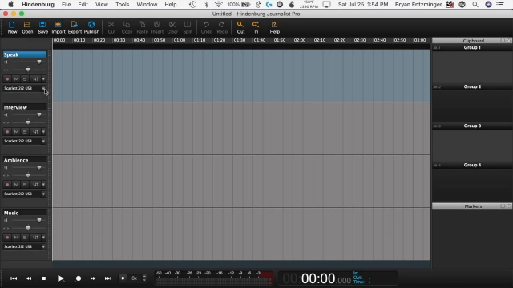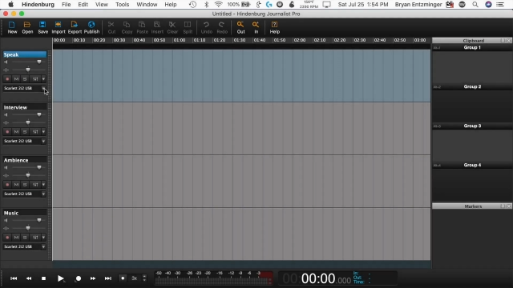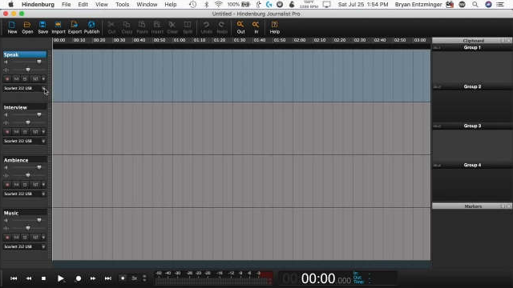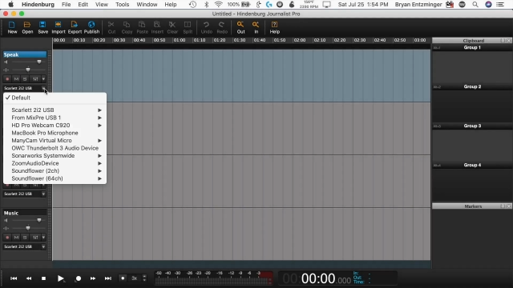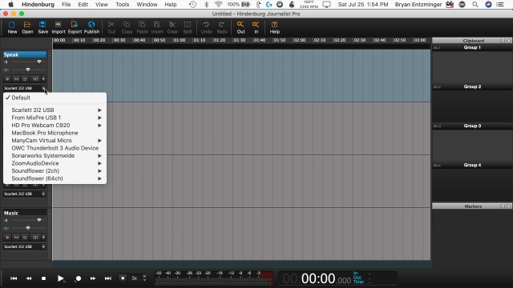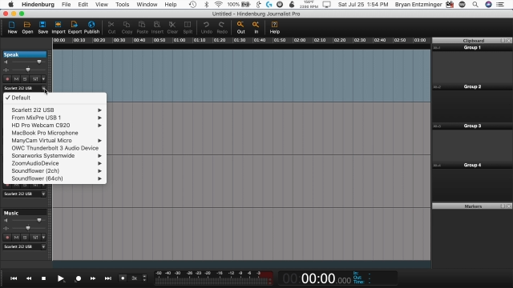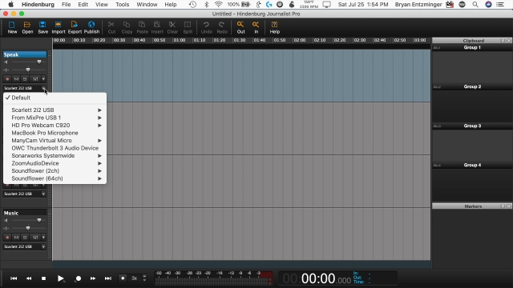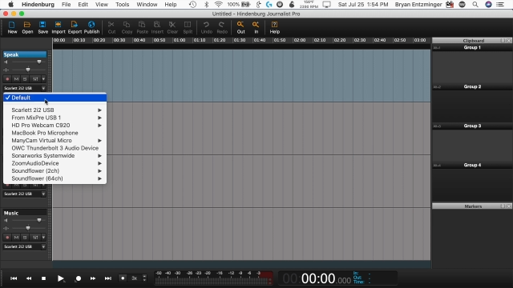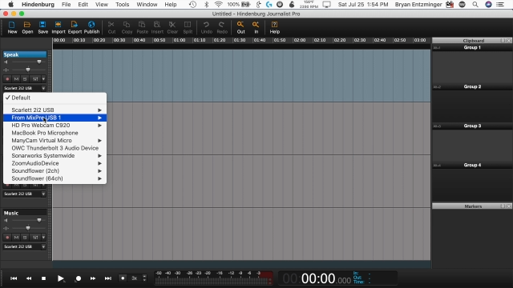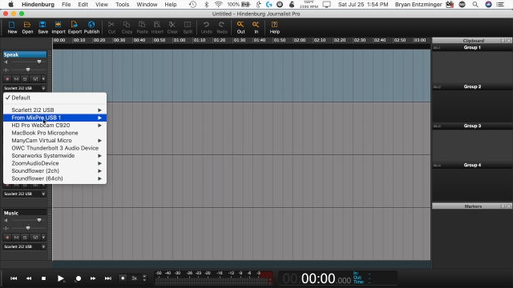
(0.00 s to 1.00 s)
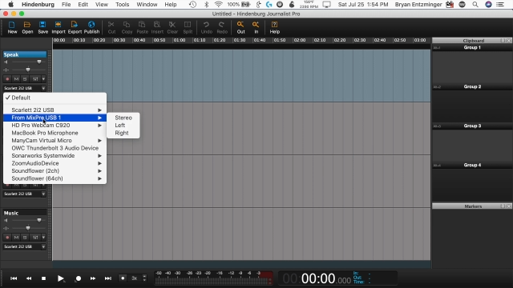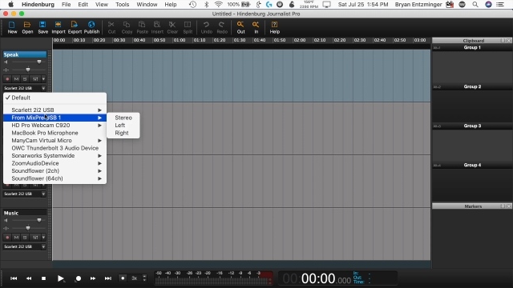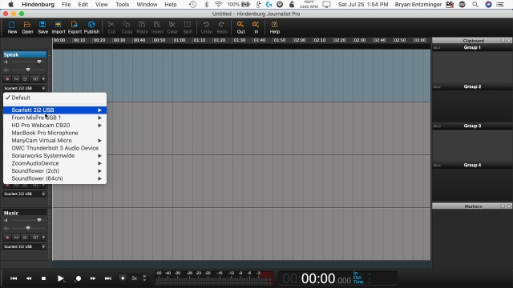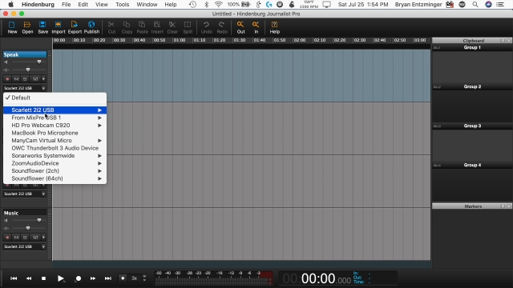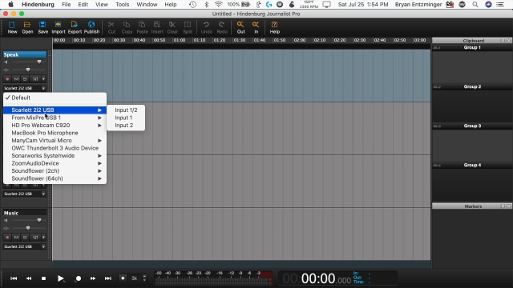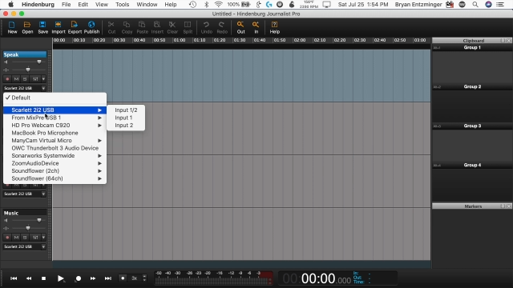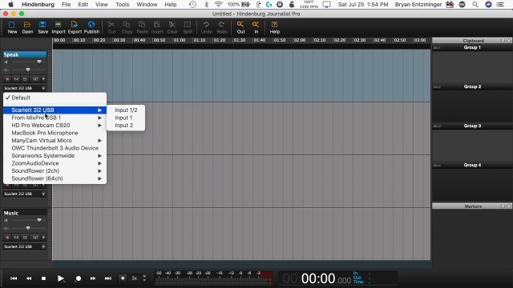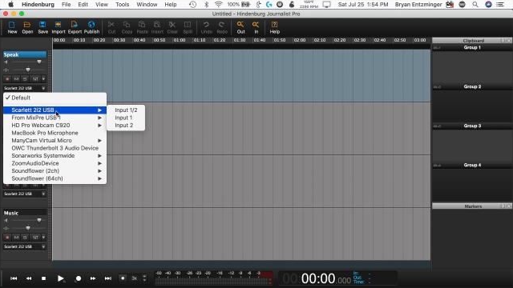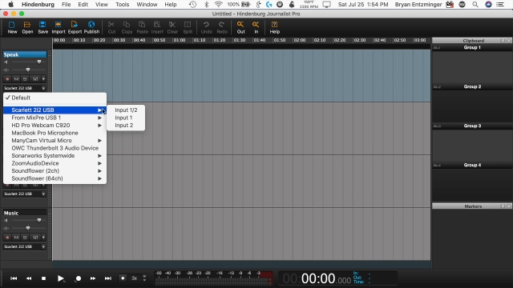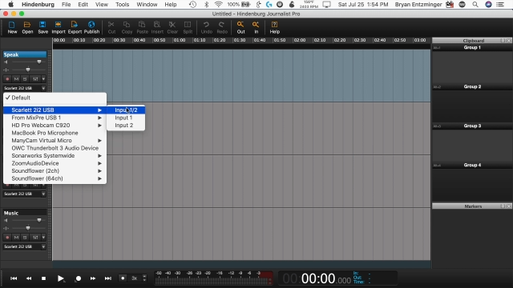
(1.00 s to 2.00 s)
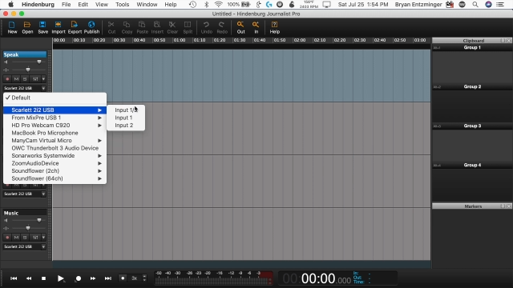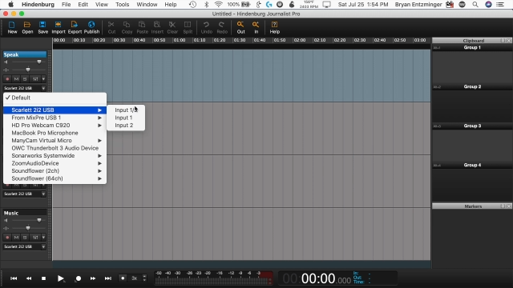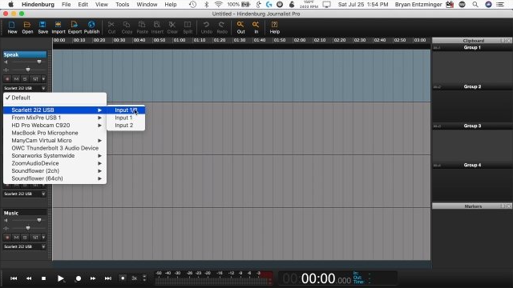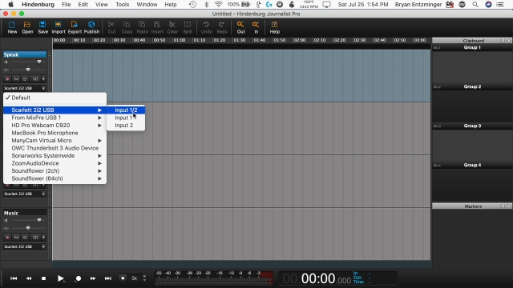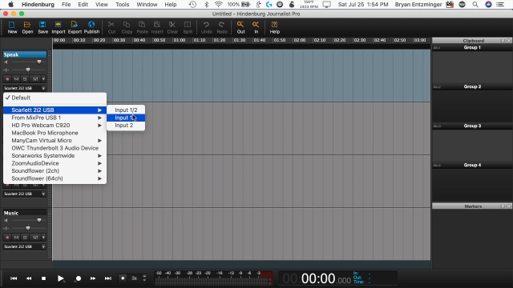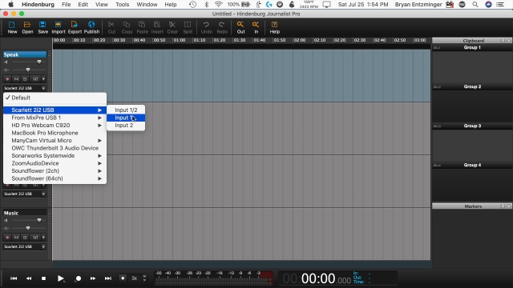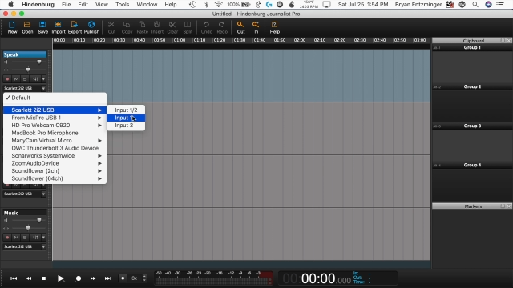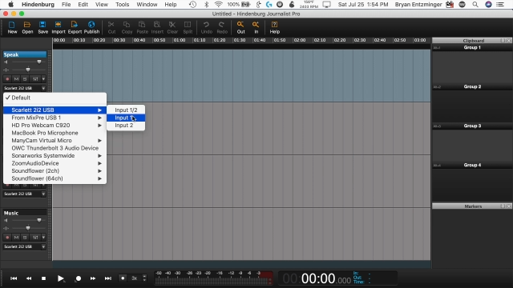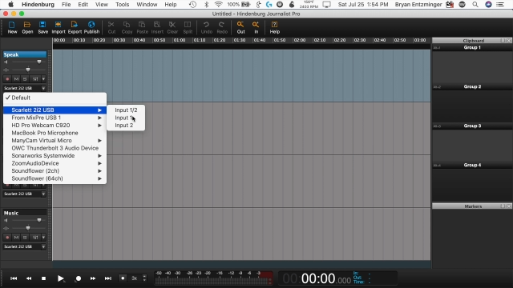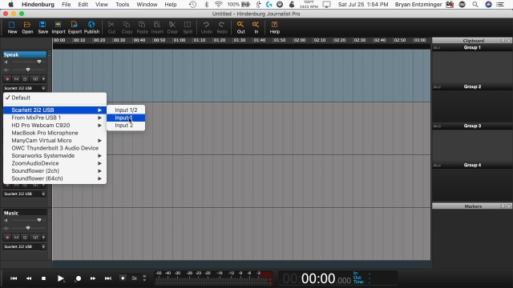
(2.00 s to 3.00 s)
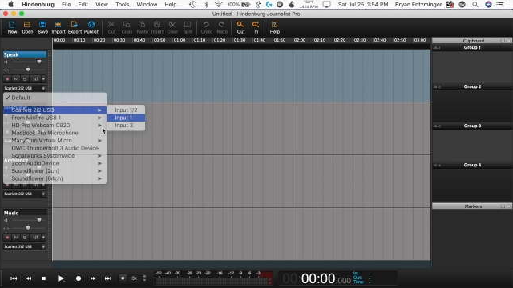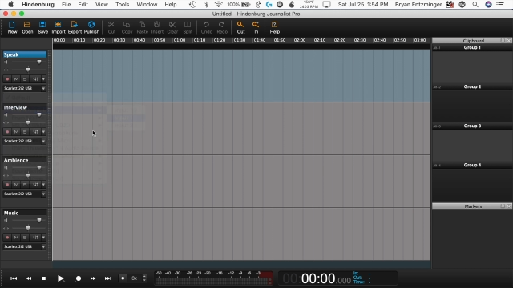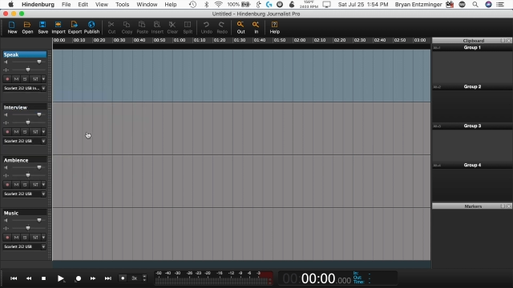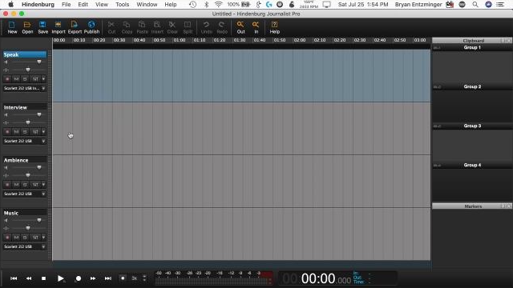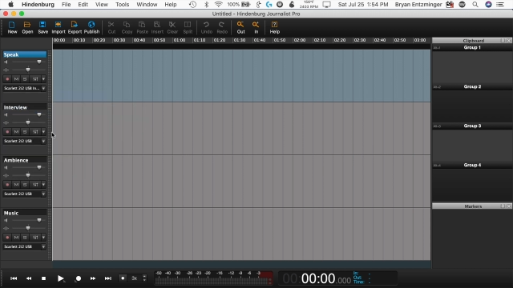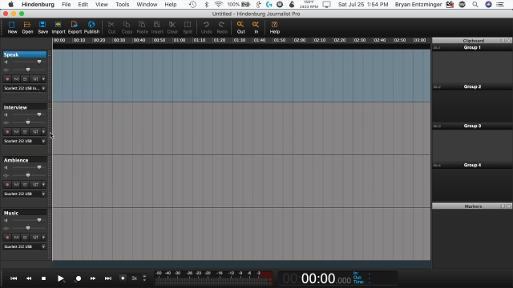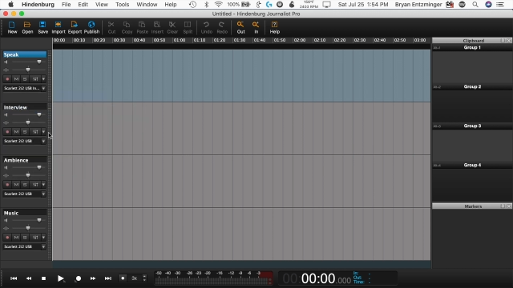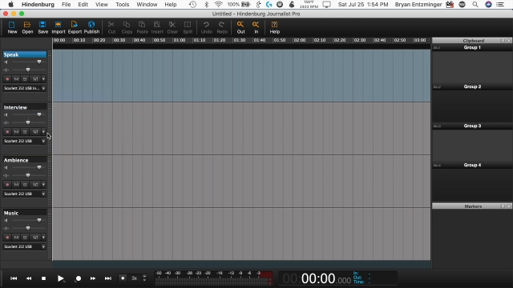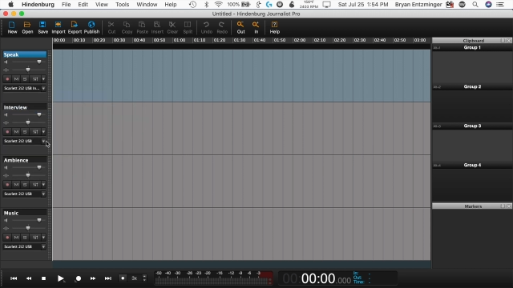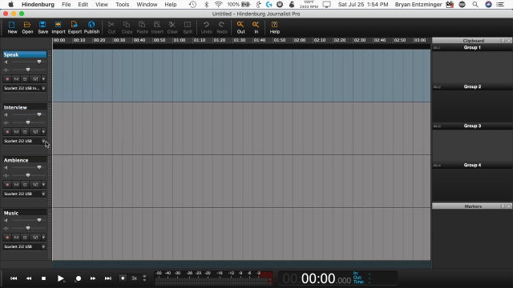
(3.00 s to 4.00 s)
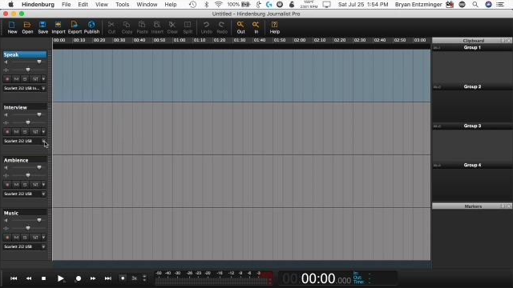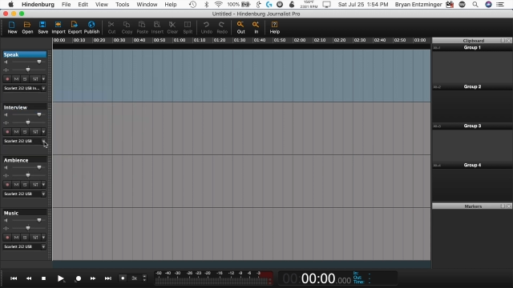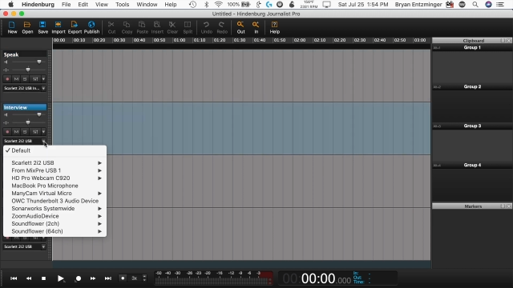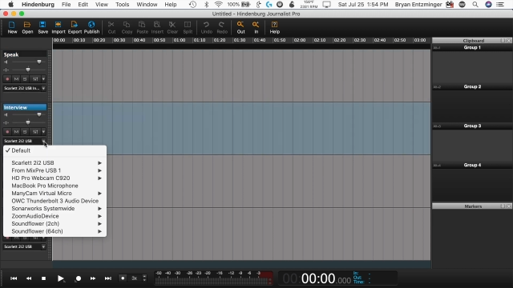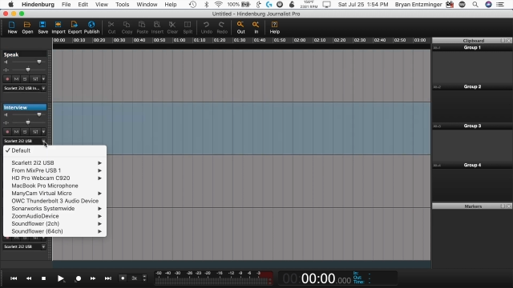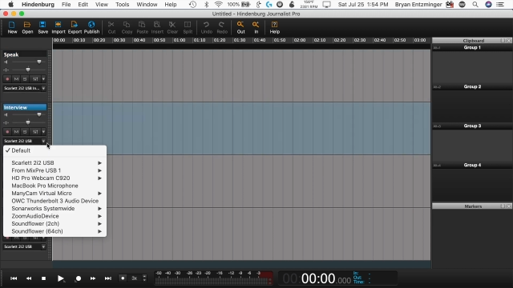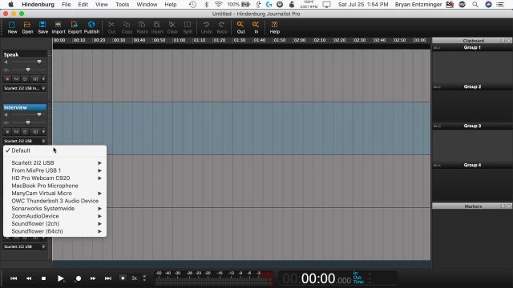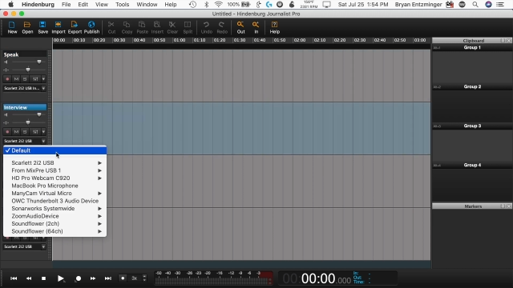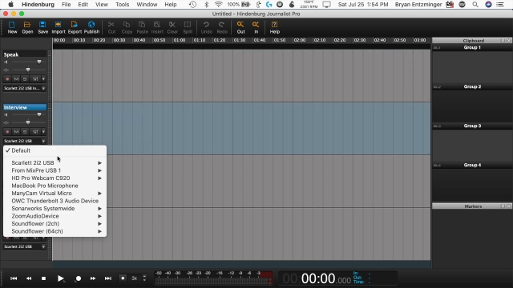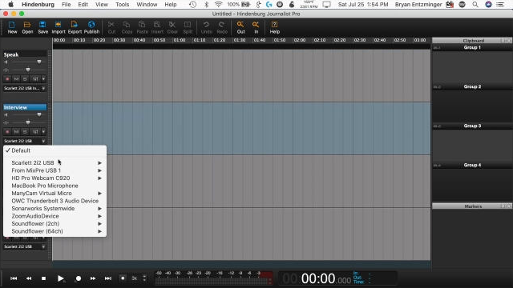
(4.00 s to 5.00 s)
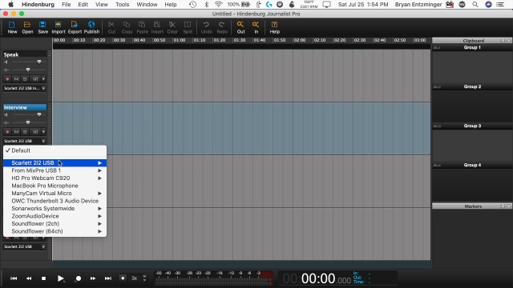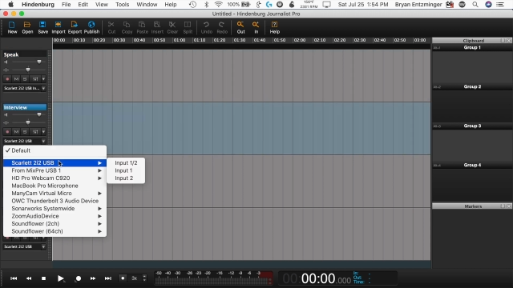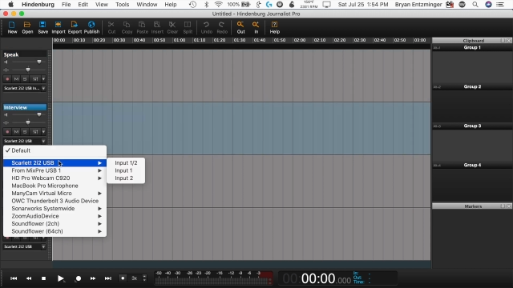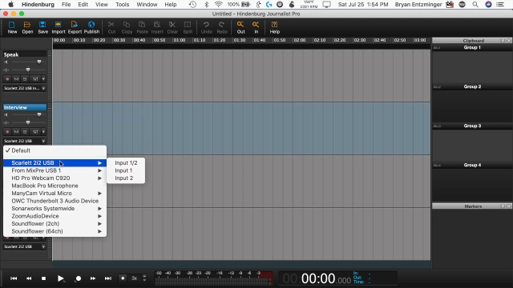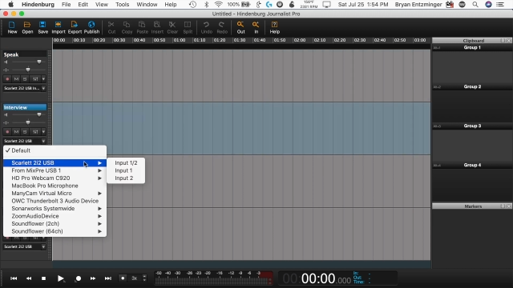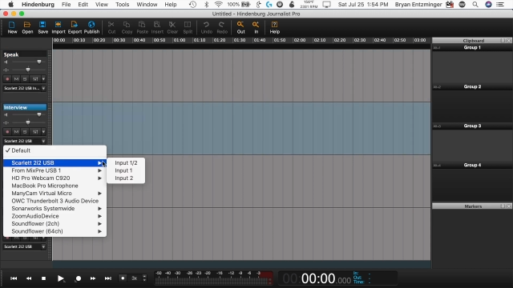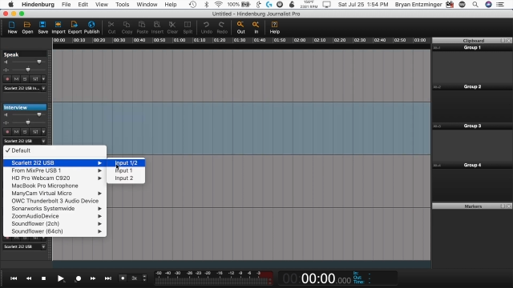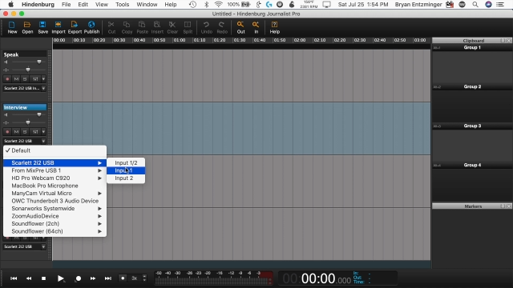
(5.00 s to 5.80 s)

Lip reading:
[unreadable: no face in view]